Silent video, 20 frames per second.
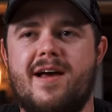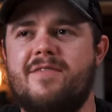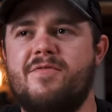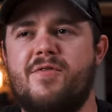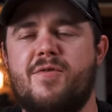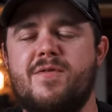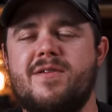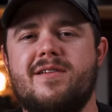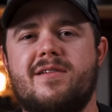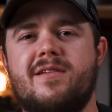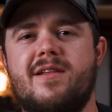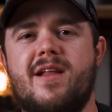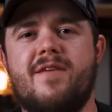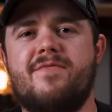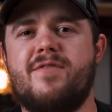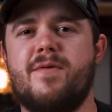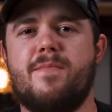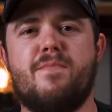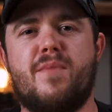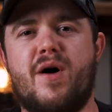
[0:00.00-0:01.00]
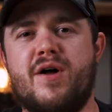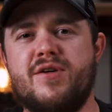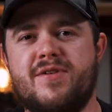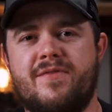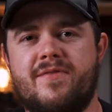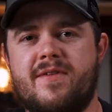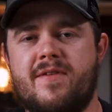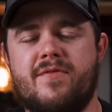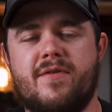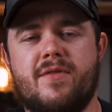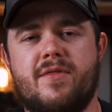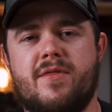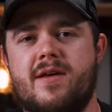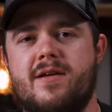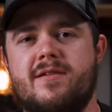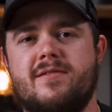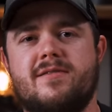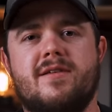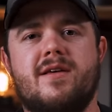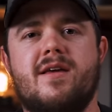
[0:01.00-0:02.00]
I've always loved a bunch of different
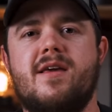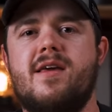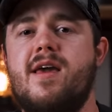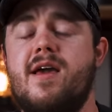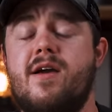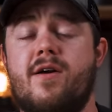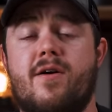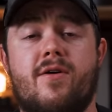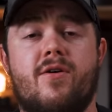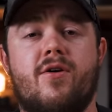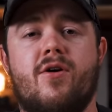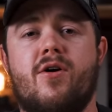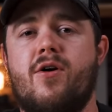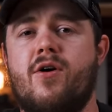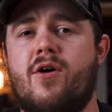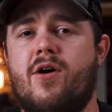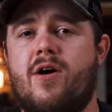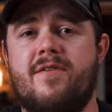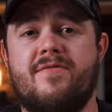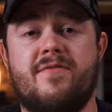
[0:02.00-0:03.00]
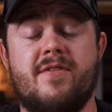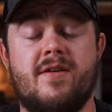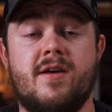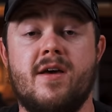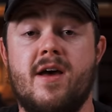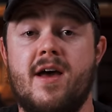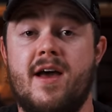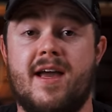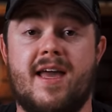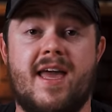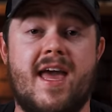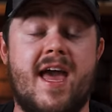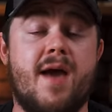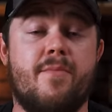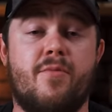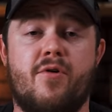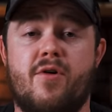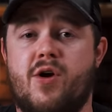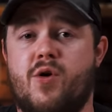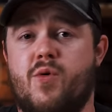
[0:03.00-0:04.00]
things gear, coffee,
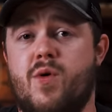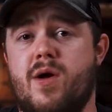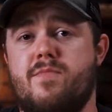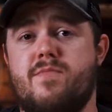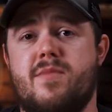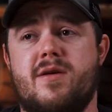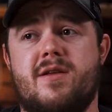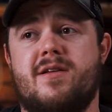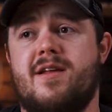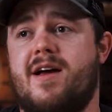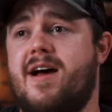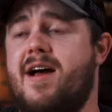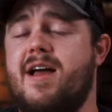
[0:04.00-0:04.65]
camera equipment.